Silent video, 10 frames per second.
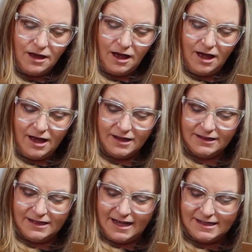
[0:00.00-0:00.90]
Uh,
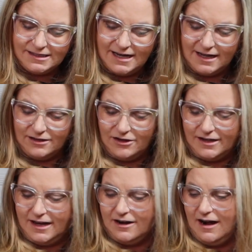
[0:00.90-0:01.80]
let's take a
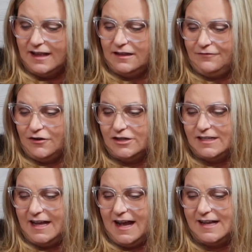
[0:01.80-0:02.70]
look here at the
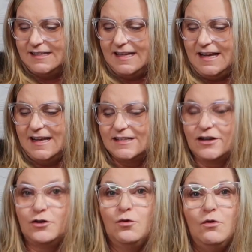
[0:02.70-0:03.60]
first thing I see is a
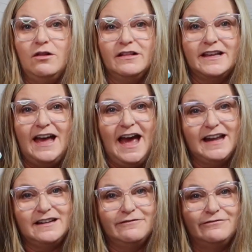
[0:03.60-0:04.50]
Cool
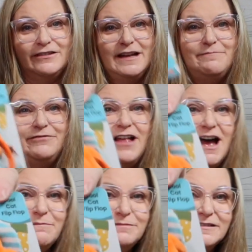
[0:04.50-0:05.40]
Cat
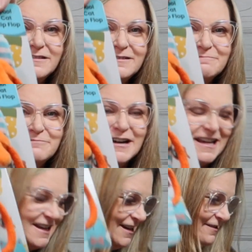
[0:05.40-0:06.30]
flip-flop.
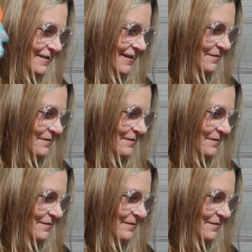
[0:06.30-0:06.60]
Pretty cute.